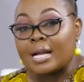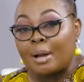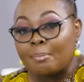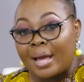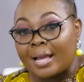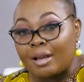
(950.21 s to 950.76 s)

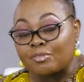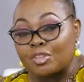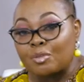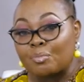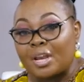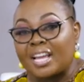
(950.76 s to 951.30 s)
Come back after
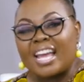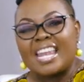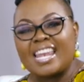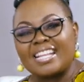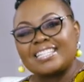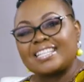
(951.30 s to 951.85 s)
the break
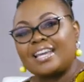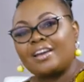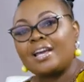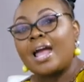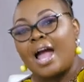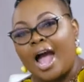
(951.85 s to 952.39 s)
and let's
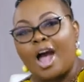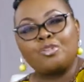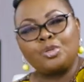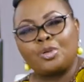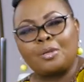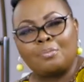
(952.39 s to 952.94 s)
hear how
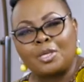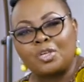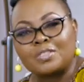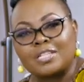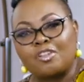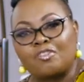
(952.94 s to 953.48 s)
you can pick
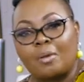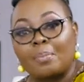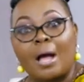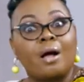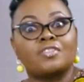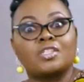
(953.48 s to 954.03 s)
yourself
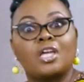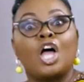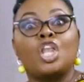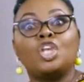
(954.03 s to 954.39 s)
up after